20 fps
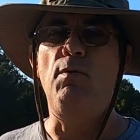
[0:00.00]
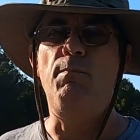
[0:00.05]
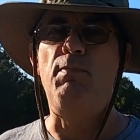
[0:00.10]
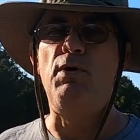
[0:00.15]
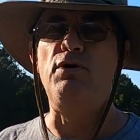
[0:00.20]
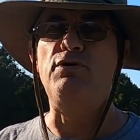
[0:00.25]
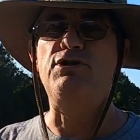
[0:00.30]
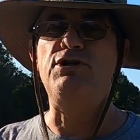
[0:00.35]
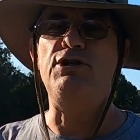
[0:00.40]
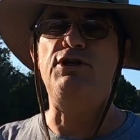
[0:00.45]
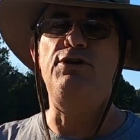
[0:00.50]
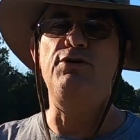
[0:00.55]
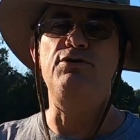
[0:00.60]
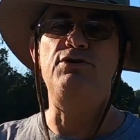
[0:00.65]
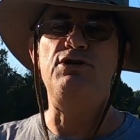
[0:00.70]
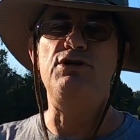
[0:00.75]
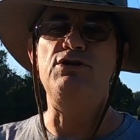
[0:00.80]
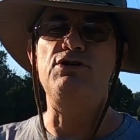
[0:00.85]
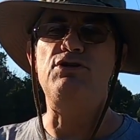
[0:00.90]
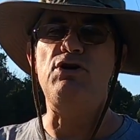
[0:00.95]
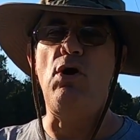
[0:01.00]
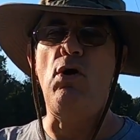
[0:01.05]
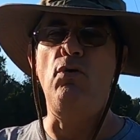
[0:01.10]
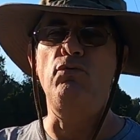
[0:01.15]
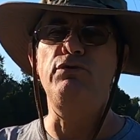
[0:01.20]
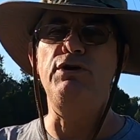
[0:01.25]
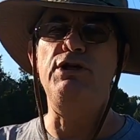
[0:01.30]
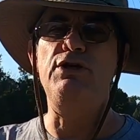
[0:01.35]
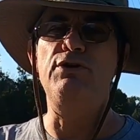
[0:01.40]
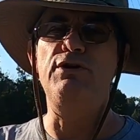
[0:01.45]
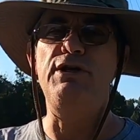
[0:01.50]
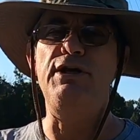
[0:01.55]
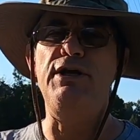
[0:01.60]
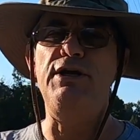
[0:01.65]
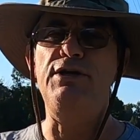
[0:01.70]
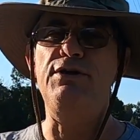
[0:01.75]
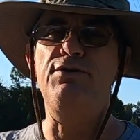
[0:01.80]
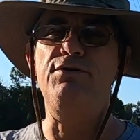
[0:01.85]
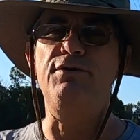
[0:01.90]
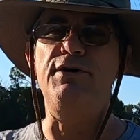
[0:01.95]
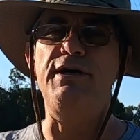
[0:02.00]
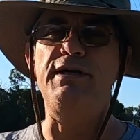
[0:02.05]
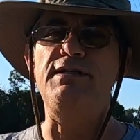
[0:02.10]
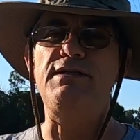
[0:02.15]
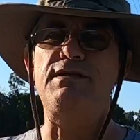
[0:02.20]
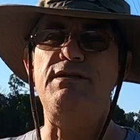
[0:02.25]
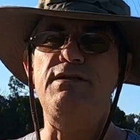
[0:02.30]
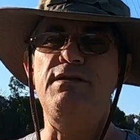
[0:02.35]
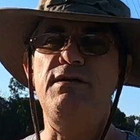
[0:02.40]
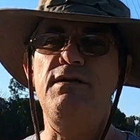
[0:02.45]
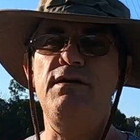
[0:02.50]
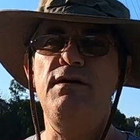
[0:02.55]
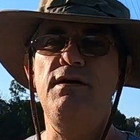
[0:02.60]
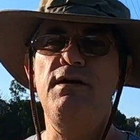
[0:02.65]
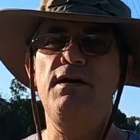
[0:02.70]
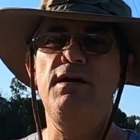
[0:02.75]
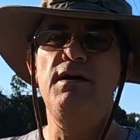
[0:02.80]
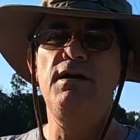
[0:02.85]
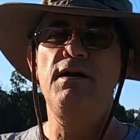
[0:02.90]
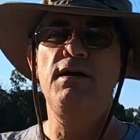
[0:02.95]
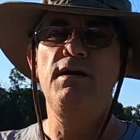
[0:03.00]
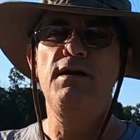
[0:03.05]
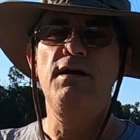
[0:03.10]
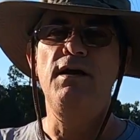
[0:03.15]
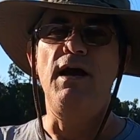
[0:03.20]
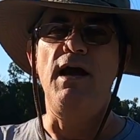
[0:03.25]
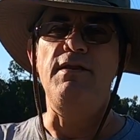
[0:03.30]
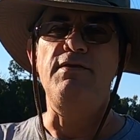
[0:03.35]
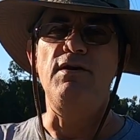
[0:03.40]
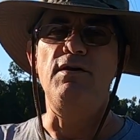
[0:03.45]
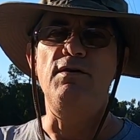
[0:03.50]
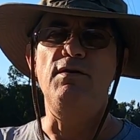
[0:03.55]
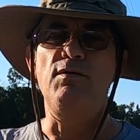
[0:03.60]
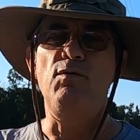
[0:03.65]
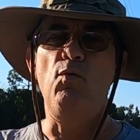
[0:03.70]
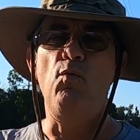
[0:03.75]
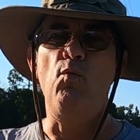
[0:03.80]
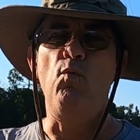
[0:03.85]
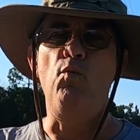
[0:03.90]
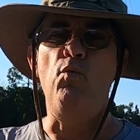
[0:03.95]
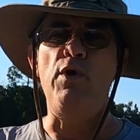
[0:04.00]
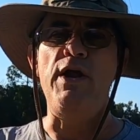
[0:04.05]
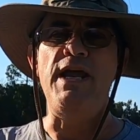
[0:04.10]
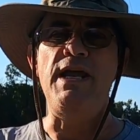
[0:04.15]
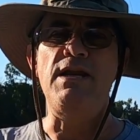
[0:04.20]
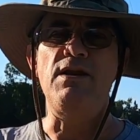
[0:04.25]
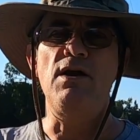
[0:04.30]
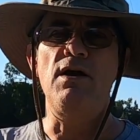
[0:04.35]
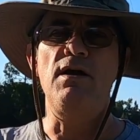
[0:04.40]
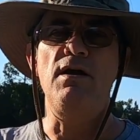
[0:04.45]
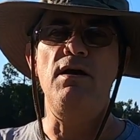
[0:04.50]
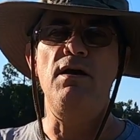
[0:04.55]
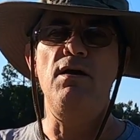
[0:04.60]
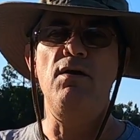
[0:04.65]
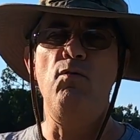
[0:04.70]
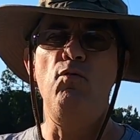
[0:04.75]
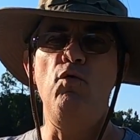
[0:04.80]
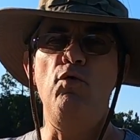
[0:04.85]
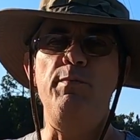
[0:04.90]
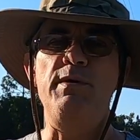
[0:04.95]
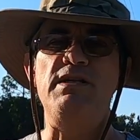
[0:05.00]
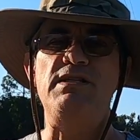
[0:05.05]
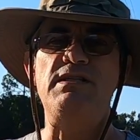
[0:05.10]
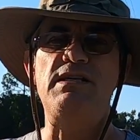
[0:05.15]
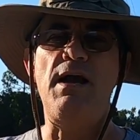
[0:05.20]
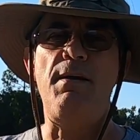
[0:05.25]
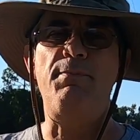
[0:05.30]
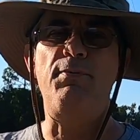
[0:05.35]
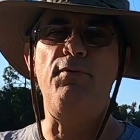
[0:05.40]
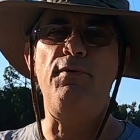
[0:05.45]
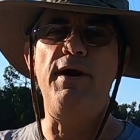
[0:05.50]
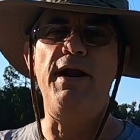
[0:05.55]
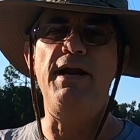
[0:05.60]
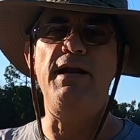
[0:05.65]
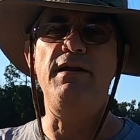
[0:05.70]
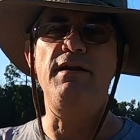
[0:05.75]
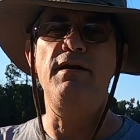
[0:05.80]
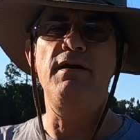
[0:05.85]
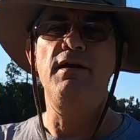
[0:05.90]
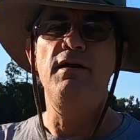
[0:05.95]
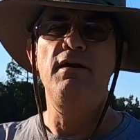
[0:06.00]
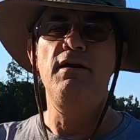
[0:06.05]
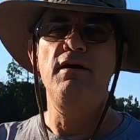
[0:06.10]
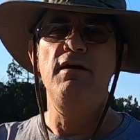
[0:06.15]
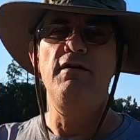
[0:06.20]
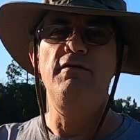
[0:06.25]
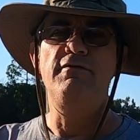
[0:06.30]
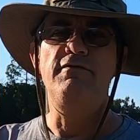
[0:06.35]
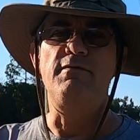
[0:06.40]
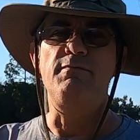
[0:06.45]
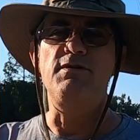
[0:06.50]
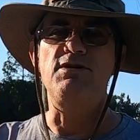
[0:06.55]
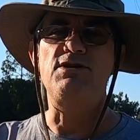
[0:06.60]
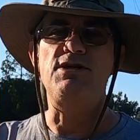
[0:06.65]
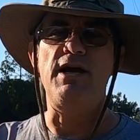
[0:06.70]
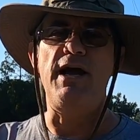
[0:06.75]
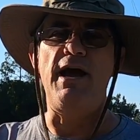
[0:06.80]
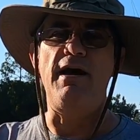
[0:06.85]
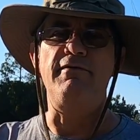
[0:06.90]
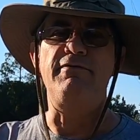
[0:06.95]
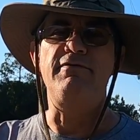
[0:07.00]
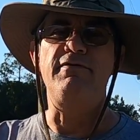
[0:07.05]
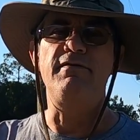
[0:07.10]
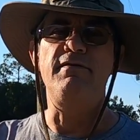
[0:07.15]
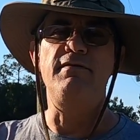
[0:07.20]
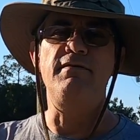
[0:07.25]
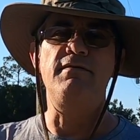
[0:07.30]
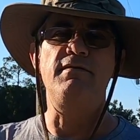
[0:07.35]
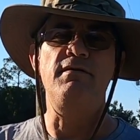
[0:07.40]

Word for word: Persecution's only going to increase, and the wheat will be separated from the chaff.